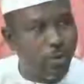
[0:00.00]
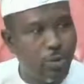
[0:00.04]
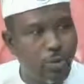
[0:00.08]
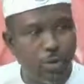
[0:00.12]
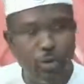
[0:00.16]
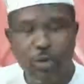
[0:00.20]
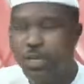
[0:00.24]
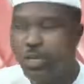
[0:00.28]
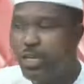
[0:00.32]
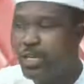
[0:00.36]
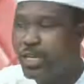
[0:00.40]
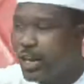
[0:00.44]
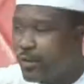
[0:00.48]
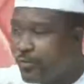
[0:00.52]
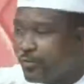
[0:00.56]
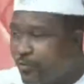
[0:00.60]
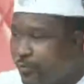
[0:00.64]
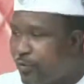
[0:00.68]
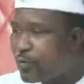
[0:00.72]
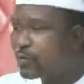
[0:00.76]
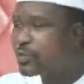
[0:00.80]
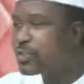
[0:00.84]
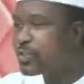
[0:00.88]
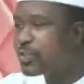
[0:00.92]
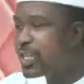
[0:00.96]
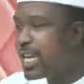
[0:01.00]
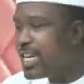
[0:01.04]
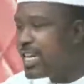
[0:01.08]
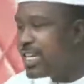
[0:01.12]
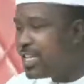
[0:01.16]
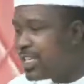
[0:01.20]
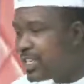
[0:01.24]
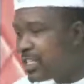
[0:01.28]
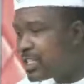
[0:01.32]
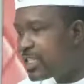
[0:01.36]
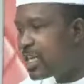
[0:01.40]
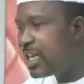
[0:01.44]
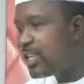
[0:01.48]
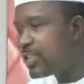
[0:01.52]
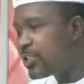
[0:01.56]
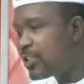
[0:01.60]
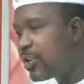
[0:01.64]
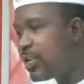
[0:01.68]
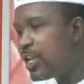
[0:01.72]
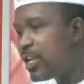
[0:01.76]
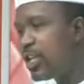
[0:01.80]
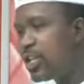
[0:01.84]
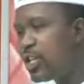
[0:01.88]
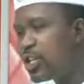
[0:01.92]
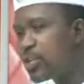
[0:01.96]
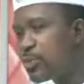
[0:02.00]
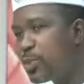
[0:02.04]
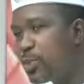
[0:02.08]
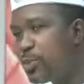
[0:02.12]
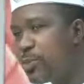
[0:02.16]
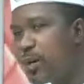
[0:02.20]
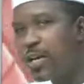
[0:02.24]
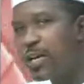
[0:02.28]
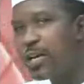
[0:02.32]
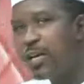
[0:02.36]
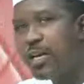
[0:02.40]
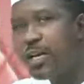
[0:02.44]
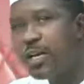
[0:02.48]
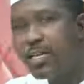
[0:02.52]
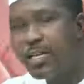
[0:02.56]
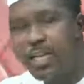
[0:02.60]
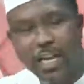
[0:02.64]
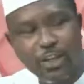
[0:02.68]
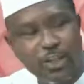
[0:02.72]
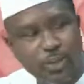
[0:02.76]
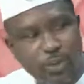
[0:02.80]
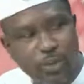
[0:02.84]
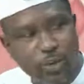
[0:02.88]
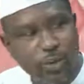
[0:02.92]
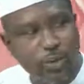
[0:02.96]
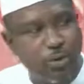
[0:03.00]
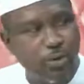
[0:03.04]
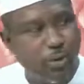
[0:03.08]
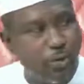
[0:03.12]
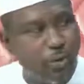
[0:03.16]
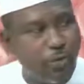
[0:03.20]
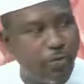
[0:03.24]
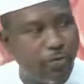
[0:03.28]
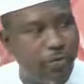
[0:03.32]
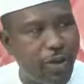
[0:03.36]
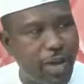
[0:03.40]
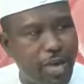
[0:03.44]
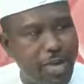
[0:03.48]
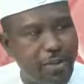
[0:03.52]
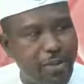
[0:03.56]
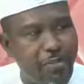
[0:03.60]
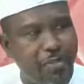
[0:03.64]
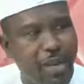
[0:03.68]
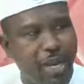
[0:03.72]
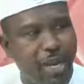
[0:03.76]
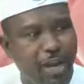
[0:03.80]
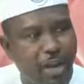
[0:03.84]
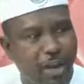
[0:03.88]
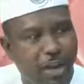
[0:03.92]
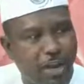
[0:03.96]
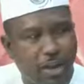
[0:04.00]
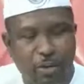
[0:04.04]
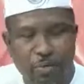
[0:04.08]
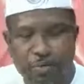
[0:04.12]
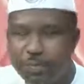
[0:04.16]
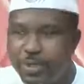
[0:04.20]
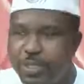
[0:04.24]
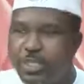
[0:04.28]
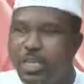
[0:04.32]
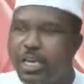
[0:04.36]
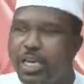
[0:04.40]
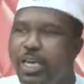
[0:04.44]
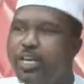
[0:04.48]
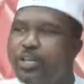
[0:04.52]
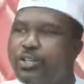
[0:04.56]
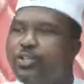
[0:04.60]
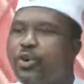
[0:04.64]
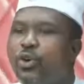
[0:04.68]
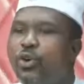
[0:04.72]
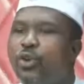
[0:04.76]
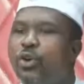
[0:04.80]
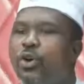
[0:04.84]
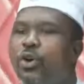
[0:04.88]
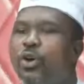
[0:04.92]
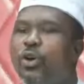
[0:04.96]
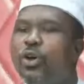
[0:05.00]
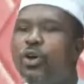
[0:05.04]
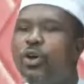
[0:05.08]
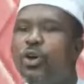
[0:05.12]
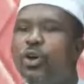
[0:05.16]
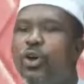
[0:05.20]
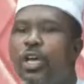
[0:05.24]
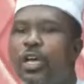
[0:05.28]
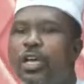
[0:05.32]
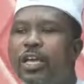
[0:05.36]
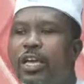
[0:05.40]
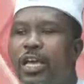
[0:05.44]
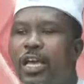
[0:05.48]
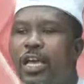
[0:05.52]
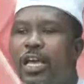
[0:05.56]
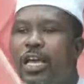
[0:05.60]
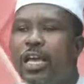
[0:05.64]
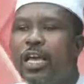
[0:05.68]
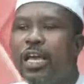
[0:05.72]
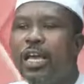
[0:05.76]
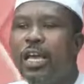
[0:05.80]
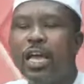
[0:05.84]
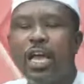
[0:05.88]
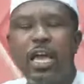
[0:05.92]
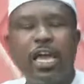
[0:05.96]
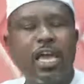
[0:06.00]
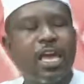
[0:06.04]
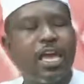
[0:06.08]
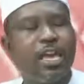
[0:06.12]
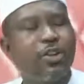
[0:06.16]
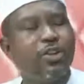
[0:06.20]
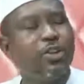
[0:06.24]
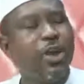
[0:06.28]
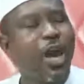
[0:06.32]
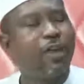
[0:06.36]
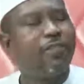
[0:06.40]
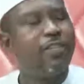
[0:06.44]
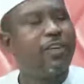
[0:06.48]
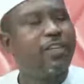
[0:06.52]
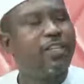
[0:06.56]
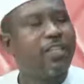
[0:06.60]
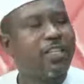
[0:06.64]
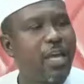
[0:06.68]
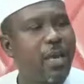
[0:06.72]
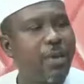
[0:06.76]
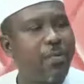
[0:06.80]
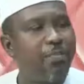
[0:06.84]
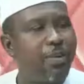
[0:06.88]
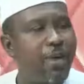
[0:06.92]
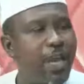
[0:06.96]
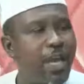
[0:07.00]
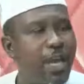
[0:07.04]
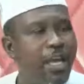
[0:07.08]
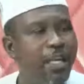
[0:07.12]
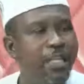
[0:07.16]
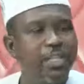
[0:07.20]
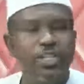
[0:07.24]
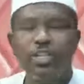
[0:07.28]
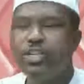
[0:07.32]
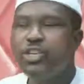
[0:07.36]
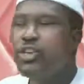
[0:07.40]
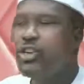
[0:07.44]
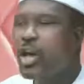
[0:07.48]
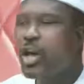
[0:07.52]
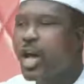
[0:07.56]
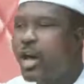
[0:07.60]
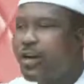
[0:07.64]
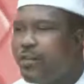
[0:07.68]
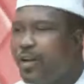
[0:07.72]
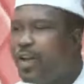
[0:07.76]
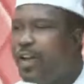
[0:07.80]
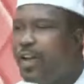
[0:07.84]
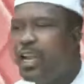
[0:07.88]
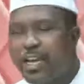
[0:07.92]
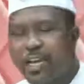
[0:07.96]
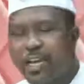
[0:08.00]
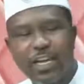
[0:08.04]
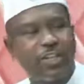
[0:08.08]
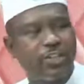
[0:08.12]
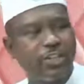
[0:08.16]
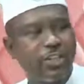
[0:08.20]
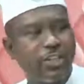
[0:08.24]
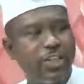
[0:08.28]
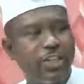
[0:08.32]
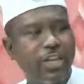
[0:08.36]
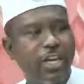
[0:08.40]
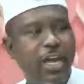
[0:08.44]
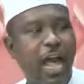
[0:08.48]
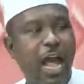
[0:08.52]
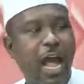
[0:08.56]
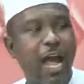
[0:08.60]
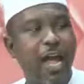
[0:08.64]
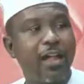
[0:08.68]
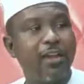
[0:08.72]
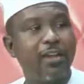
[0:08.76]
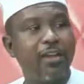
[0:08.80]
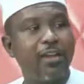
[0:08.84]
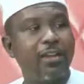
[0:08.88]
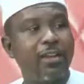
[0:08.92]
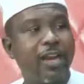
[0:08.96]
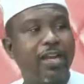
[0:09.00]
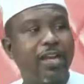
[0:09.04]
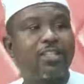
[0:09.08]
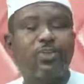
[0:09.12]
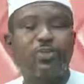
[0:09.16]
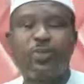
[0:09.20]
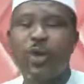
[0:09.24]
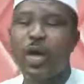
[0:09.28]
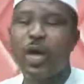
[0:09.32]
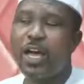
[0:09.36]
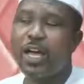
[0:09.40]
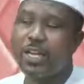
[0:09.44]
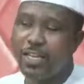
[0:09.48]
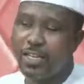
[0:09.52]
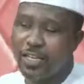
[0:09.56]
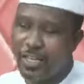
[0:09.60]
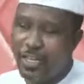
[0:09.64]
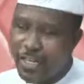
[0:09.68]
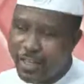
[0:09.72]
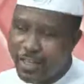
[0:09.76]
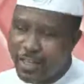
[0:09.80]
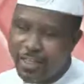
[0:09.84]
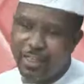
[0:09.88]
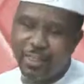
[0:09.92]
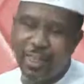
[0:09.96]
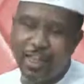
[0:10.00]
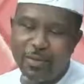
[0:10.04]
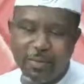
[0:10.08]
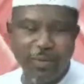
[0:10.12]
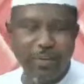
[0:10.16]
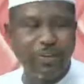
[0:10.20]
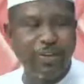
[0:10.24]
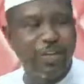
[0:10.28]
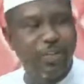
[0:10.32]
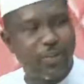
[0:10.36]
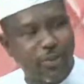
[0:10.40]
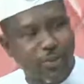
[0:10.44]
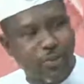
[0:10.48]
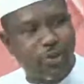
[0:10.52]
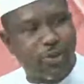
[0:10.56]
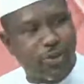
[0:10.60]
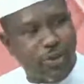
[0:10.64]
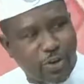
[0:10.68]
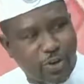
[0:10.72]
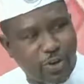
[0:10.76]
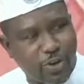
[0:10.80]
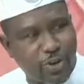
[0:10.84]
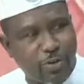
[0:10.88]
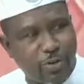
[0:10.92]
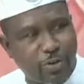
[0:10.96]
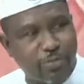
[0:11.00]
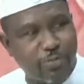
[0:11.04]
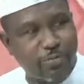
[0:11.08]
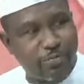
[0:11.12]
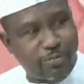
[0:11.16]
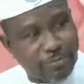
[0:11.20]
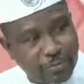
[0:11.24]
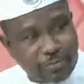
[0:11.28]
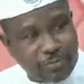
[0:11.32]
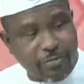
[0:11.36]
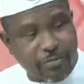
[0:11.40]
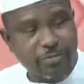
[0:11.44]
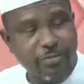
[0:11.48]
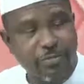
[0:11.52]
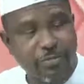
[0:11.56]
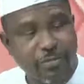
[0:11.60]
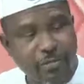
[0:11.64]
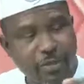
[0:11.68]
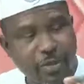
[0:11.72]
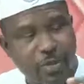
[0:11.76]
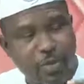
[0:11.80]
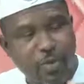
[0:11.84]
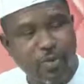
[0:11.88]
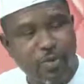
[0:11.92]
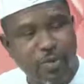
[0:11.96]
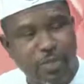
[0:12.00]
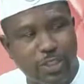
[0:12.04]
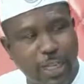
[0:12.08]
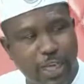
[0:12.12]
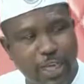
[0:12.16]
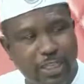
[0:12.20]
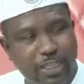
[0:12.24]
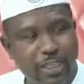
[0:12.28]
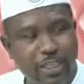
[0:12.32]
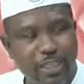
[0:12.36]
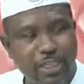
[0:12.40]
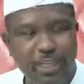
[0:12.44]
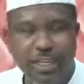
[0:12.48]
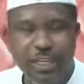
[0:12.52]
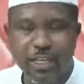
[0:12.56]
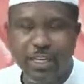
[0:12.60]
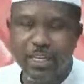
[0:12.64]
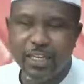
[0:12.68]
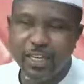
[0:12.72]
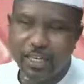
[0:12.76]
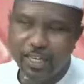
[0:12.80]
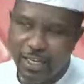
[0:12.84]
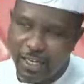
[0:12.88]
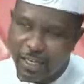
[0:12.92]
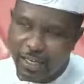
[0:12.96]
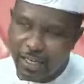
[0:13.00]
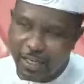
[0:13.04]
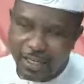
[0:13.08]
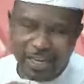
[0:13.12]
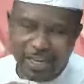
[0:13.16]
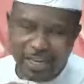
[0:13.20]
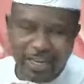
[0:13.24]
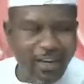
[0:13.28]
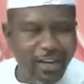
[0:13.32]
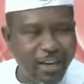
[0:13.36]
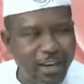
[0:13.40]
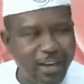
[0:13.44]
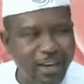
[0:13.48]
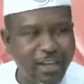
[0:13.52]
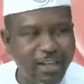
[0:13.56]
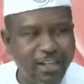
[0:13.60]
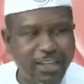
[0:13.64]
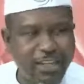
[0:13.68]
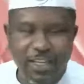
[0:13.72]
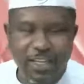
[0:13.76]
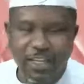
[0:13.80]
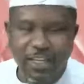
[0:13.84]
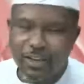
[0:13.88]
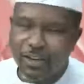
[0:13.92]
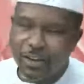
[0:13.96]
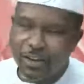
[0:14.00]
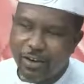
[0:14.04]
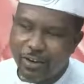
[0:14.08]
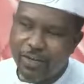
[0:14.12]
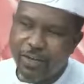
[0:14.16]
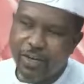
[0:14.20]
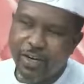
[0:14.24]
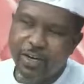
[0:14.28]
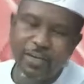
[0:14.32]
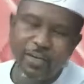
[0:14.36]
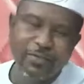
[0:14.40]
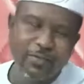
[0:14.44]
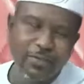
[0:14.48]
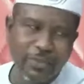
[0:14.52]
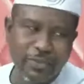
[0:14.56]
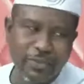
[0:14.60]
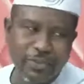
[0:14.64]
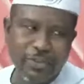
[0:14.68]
that first edited a Sunday newspaper that sold over 1 million copies. So you have a template, you have a legacy, and that's why the theme of this colloquium, Ogun State, the legacy of a great future.